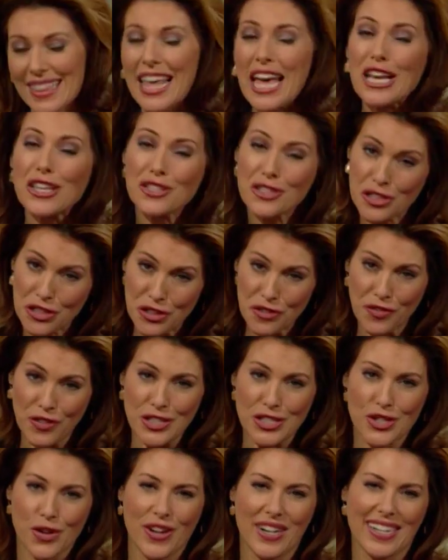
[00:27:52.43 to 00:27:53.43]
Thank you for
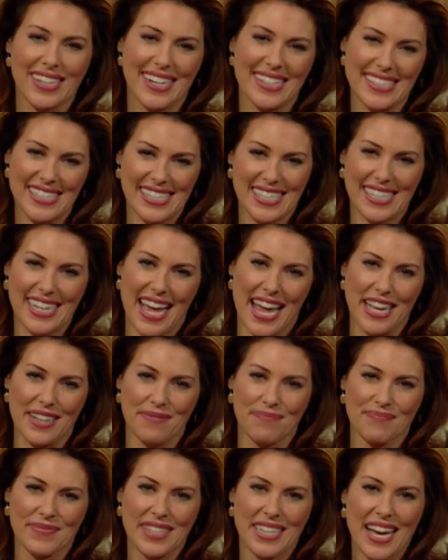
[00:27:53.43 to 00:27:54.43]
joining us today.
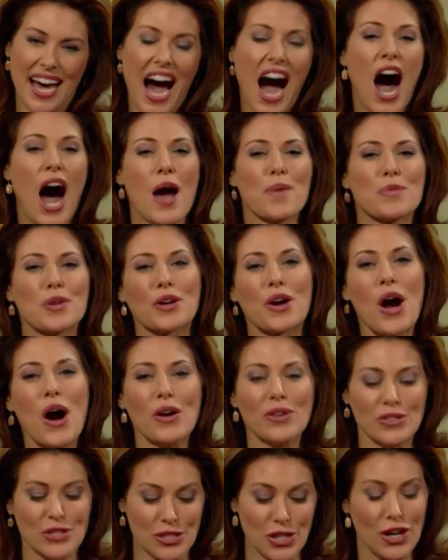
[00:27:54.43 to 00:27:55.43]
I'm your
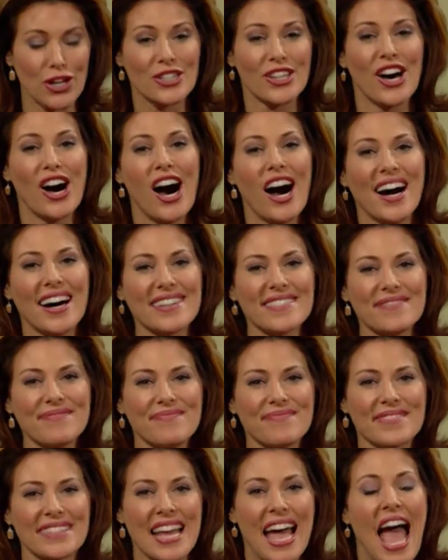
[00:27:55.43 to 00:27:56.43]
host, Darla Hahn.
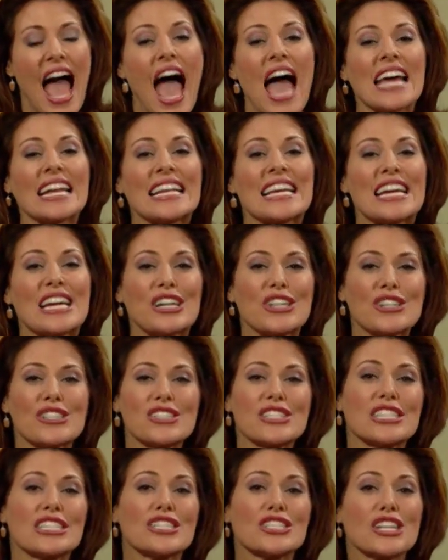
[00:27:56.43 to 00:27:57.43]
And here's
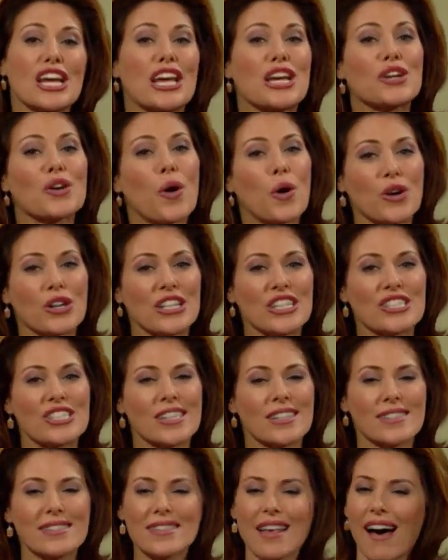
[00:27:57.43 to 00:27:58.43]
to Jay
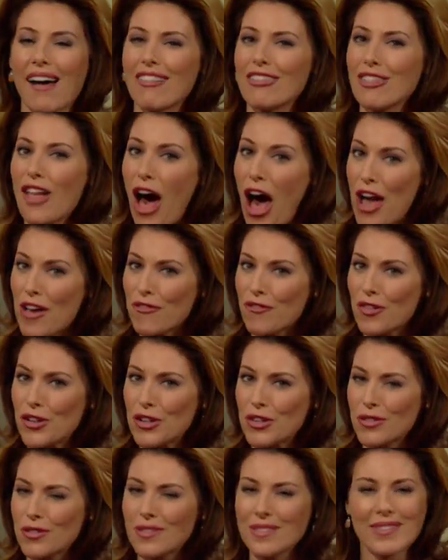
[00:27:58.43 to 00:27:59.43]
Kordich's Live
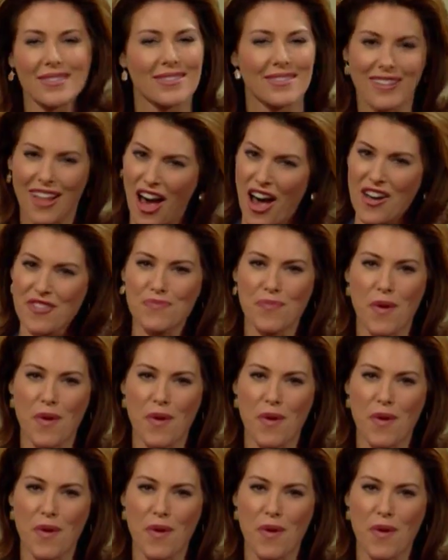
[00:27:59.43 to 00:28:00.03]
Food, Live